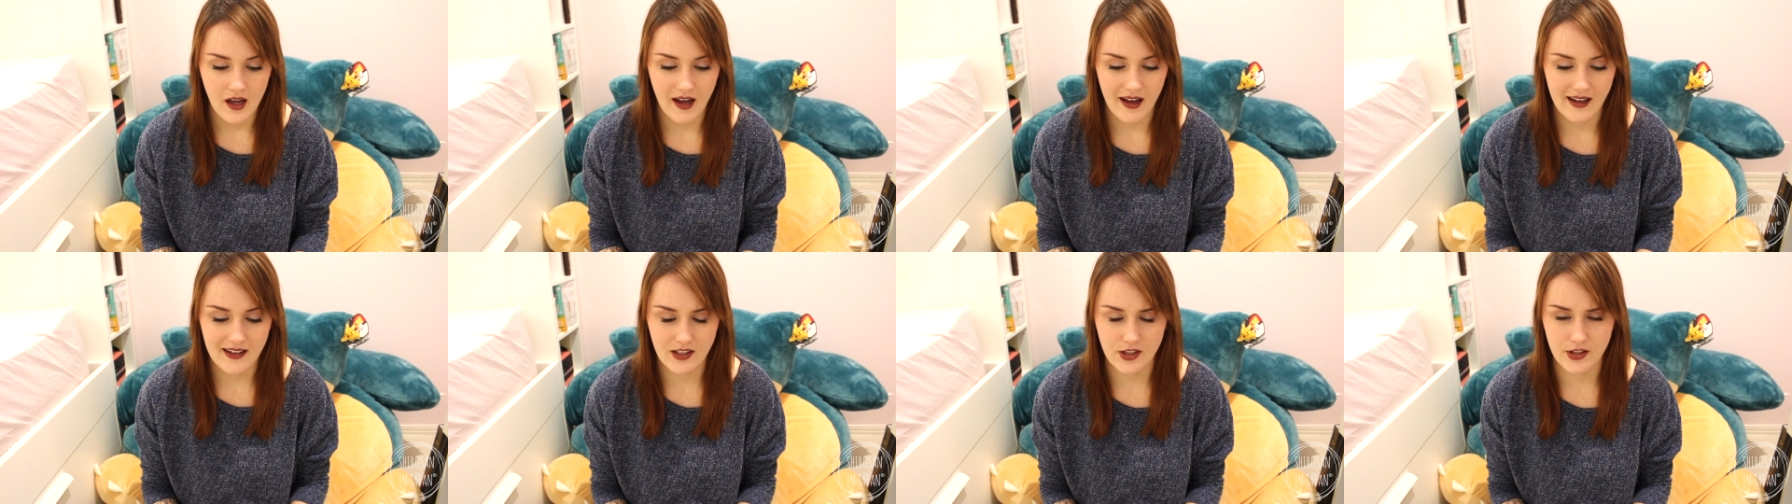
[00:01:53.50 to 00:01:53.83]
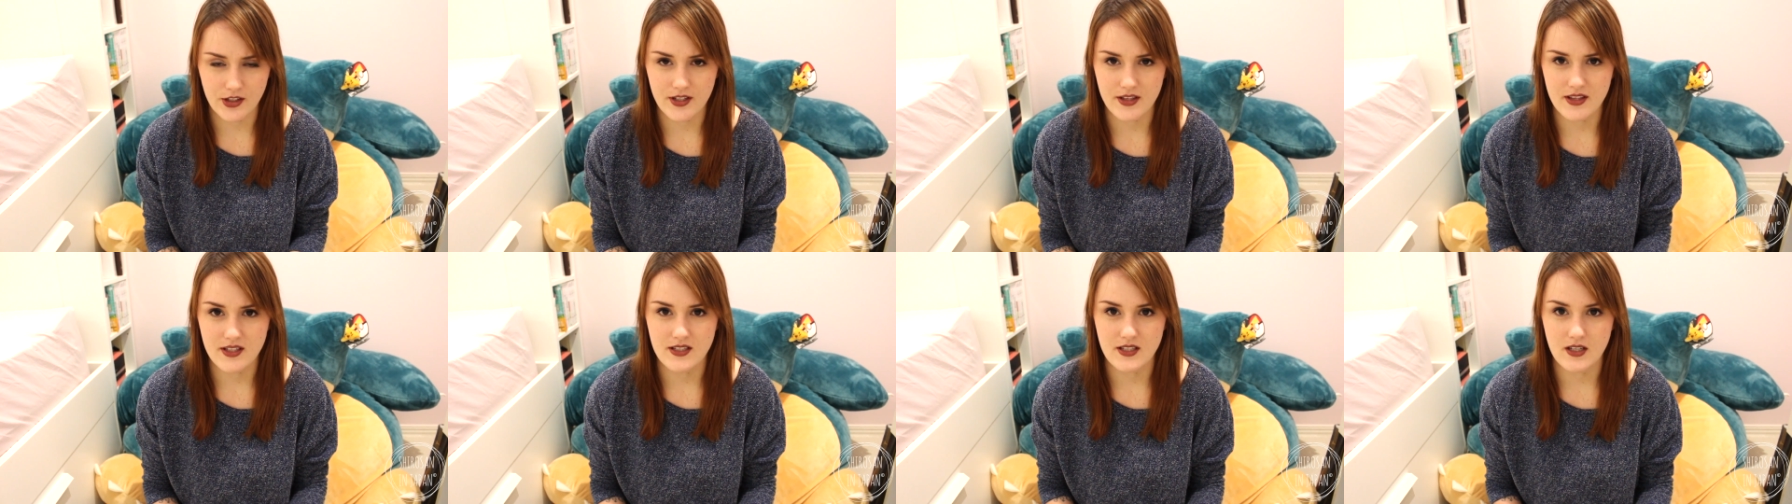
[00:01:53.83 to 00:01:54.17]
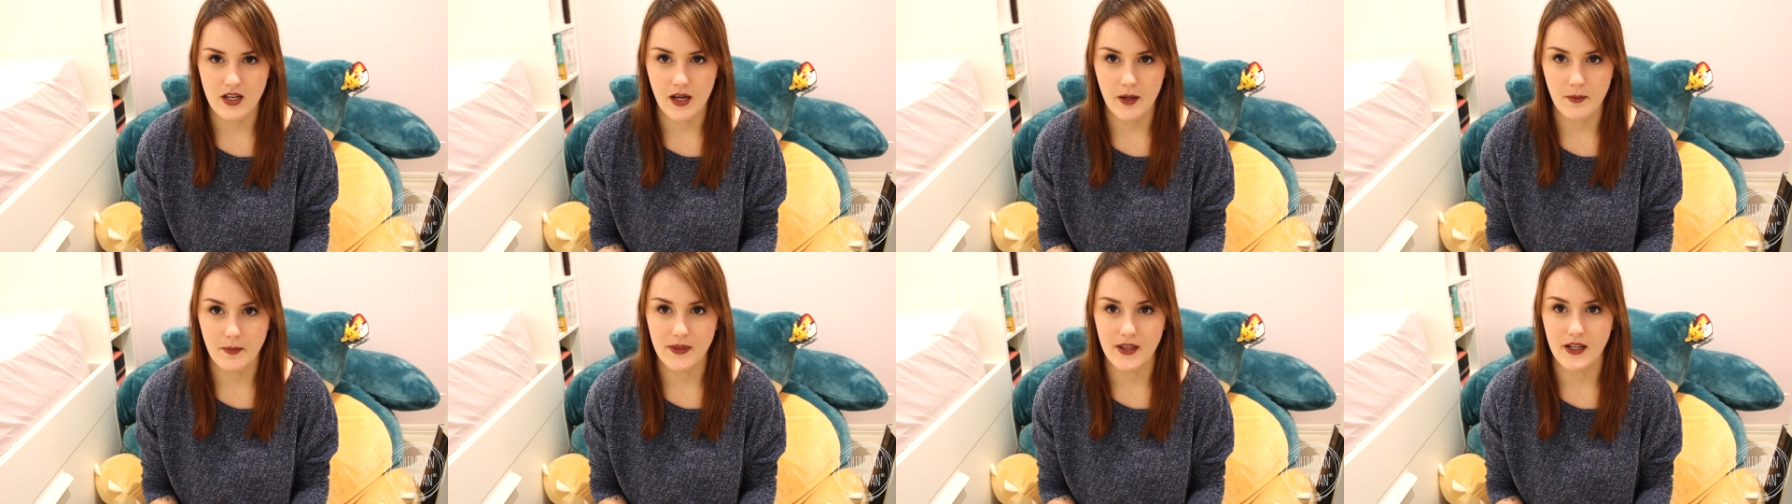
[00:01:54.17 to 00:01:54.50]
A lot of the
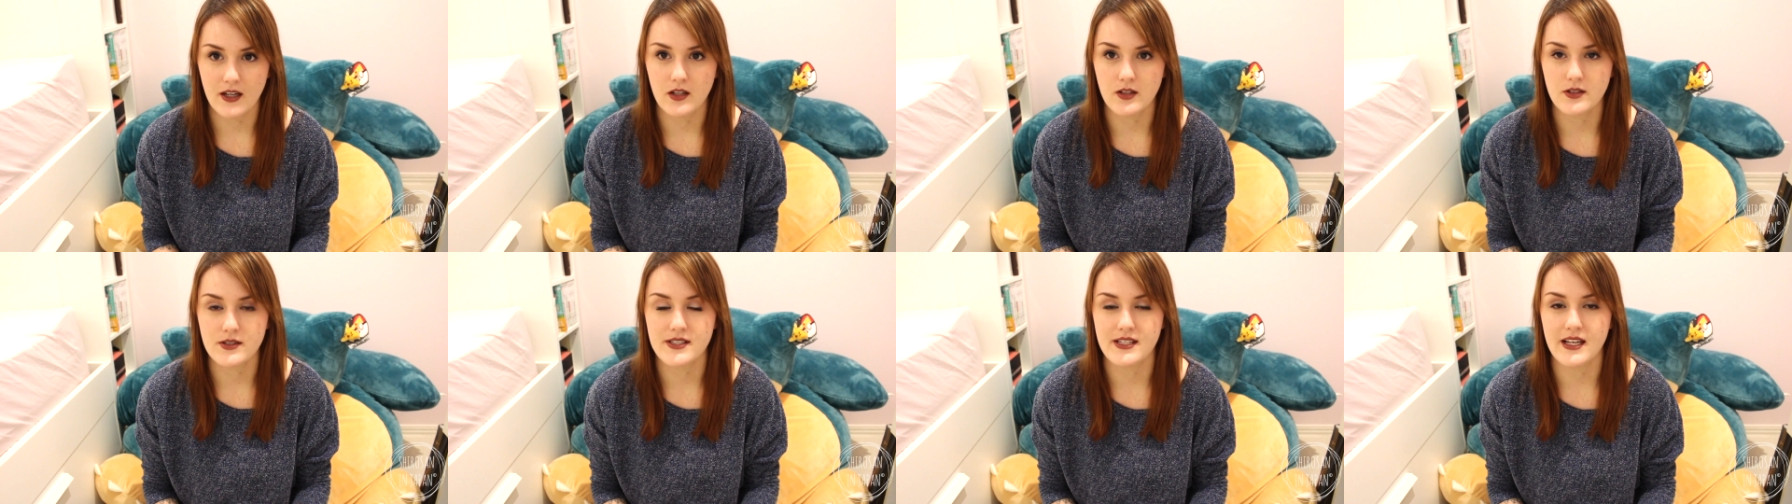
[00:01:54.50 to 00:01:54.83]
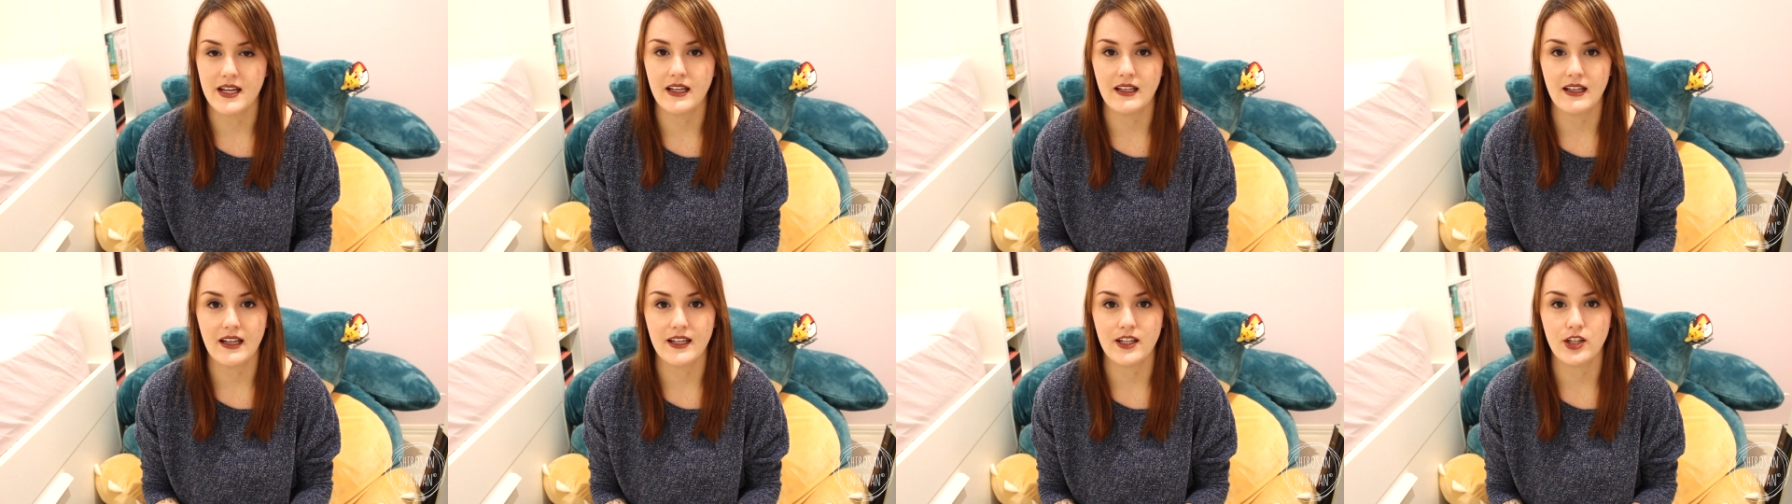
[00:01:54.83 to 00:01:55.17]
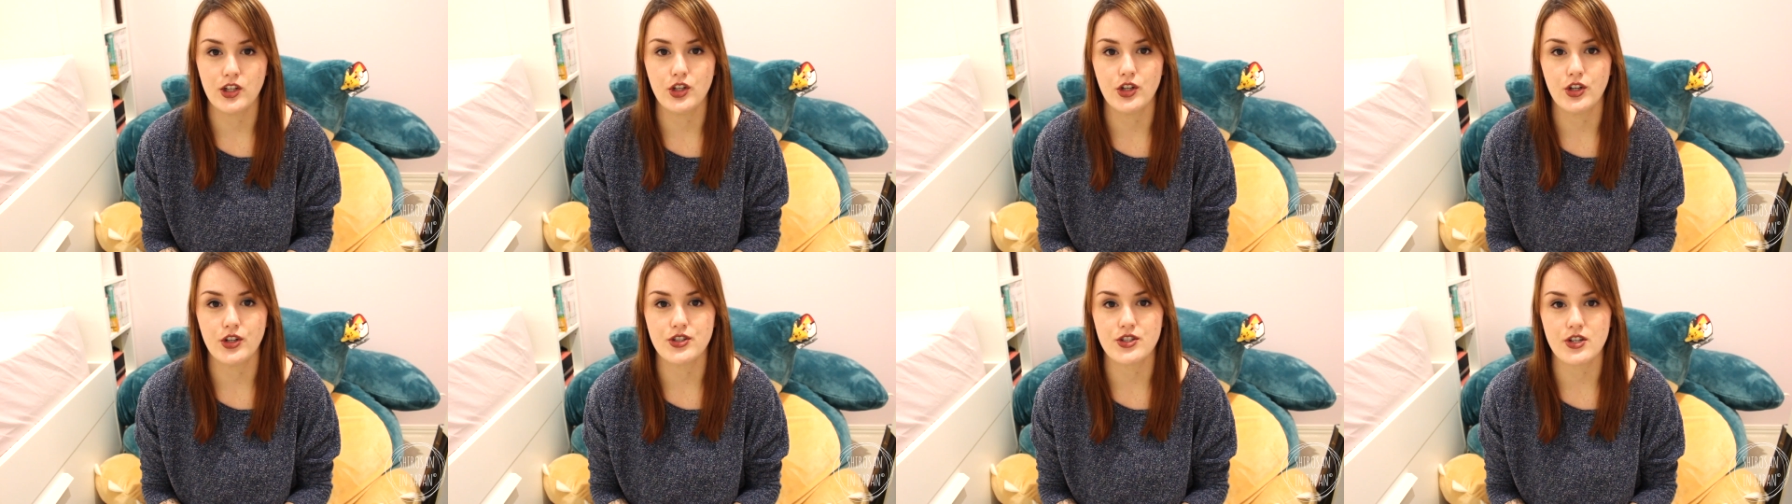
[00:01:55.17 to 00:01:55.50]
time they'll say
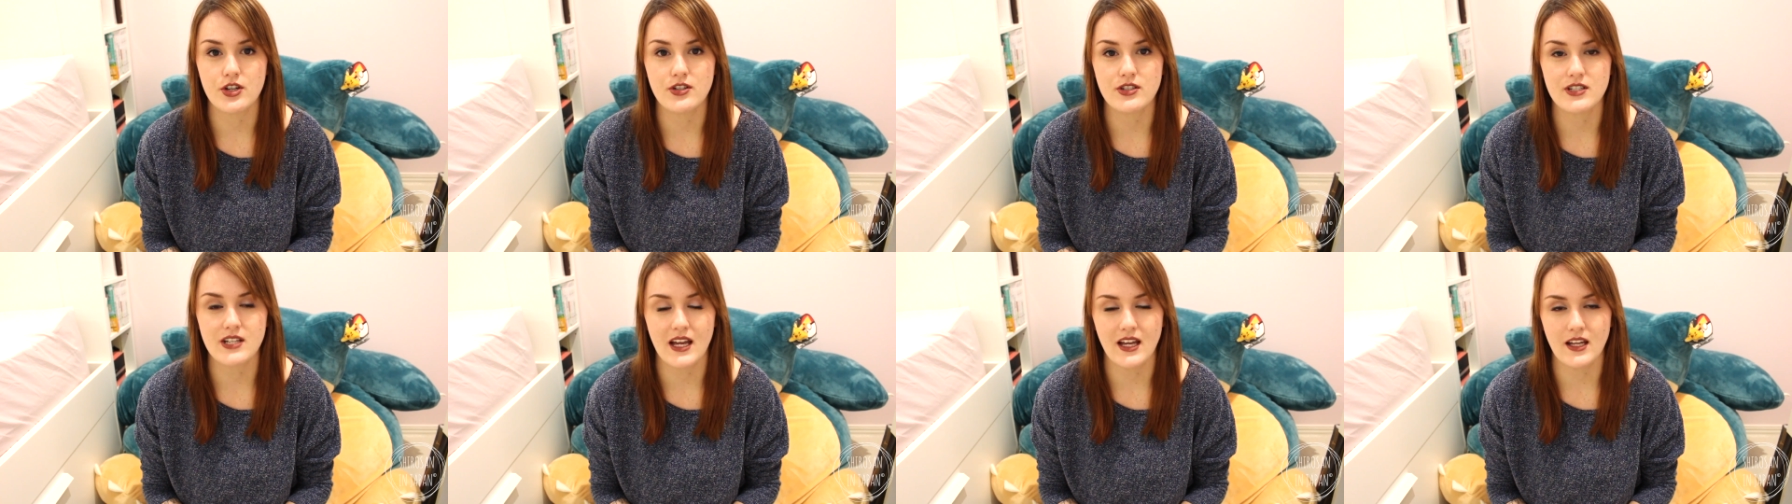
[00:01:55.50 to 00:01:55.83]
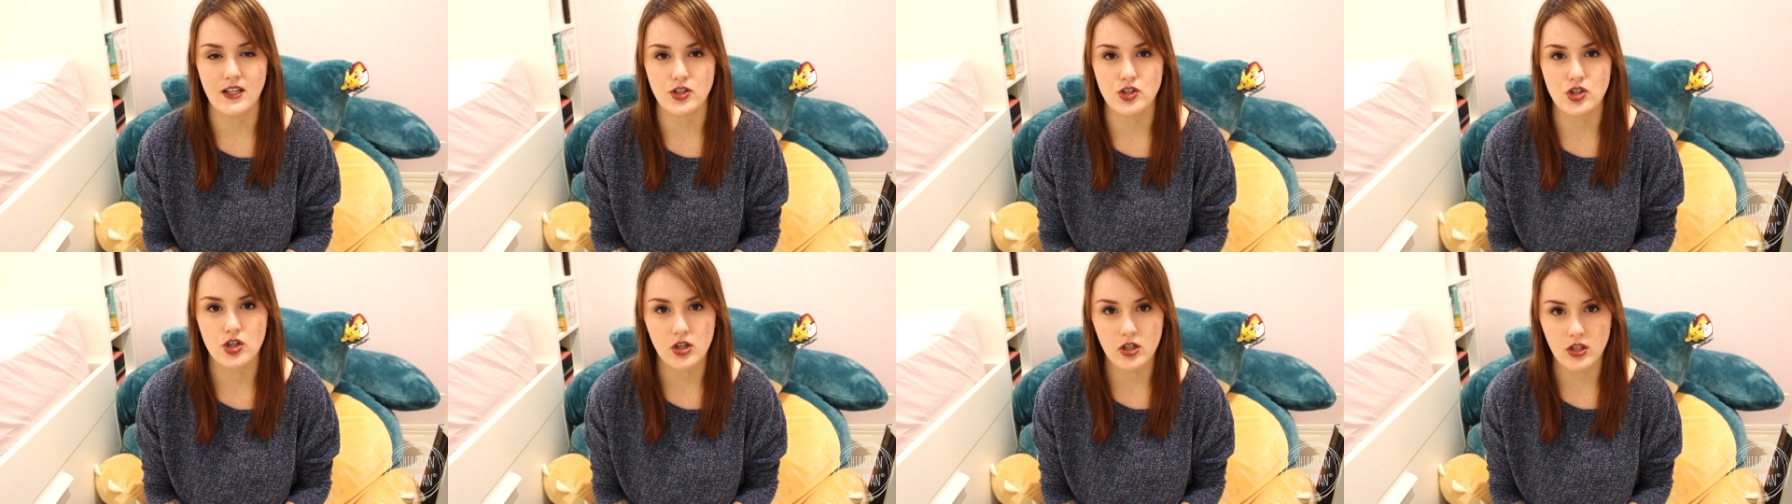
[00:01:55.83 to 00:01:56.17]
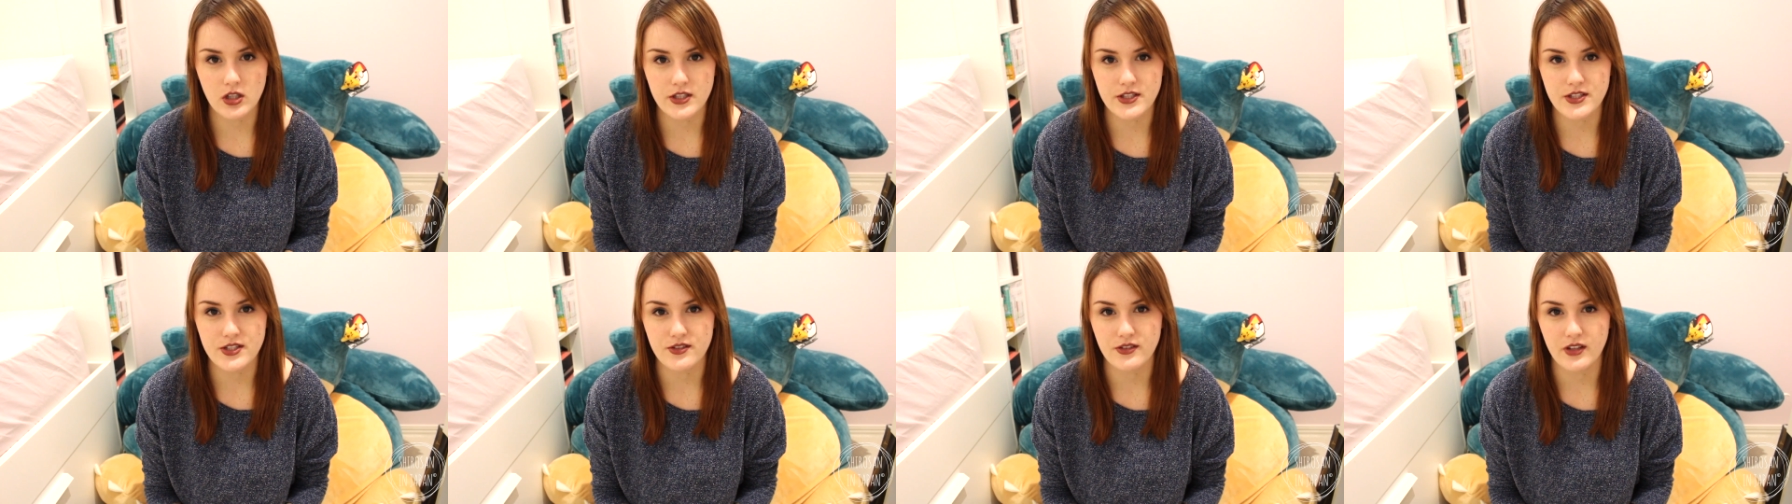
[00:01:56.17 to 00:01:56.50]
don't take
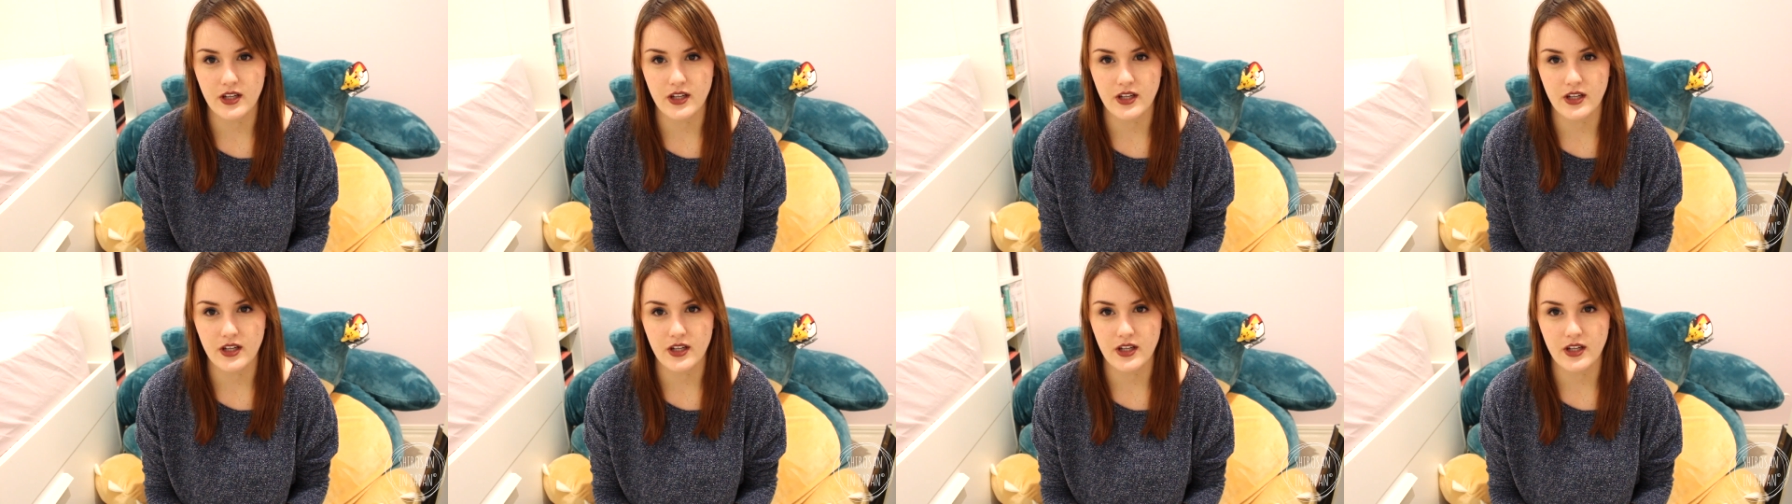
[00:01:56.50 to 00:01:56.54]
chocolates